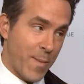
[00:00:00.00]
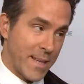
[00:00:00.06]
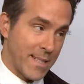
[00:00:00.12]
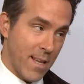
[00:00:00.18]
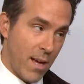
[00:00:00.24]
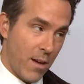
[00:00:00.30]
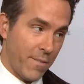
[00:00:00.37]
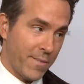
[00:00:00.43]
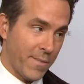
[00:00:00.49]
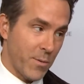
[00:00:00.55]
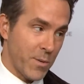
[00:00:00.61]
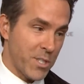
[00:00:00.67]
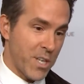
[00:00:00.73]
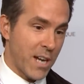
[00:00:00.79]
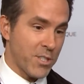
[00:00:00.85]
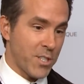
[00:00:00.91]
for myself,
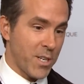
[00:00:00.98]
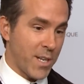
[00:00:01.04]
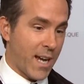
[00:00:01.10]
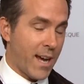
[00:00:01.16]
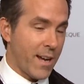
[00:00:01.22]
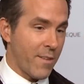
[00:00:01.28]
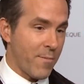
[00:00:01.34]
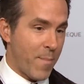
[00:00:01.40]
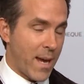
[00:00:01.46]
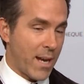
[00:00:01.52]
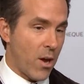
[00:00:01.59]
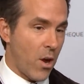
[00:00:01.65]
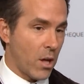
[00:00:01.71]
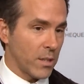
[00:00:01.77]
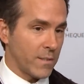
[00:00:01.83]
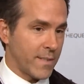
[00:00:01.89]
which actually kind of
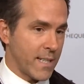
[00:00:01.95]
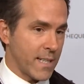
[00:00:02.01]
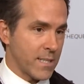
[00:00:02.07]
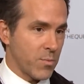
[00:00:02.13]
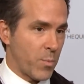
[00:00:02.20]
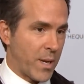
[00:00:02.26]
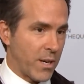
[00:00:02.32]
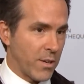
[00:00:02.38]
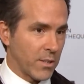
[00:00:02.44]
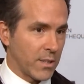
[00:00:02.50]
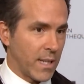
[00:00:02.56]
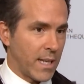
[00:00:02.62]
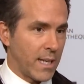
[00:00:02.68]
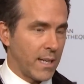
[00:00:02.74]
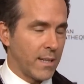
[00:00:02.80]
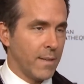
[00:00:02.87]
made all of this
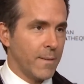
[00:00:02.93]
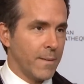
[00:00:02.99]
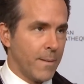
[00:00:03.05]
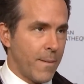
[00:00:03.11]
weirdly